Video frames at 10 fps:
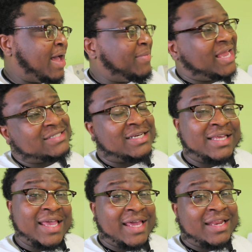I'm
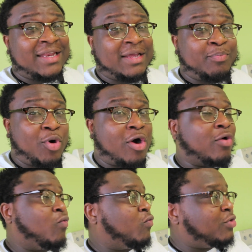actually editing
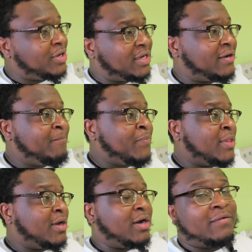part one
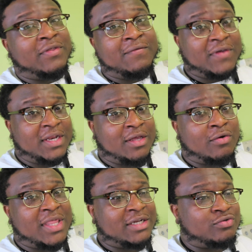of the
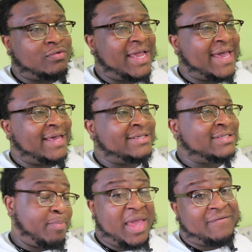video that you
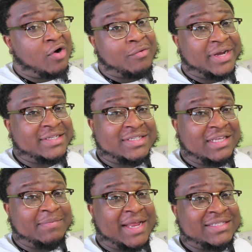guys have already
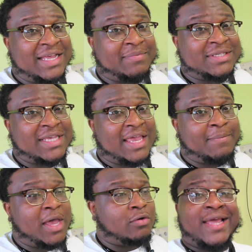seen by the time this
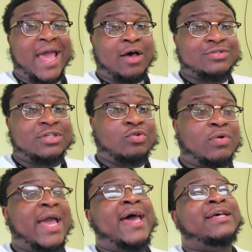came out. I'll see
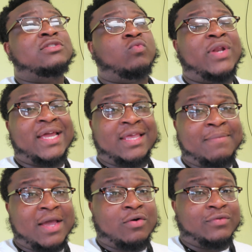you guys when I
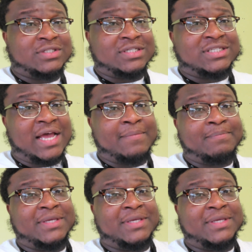get back over to the shop.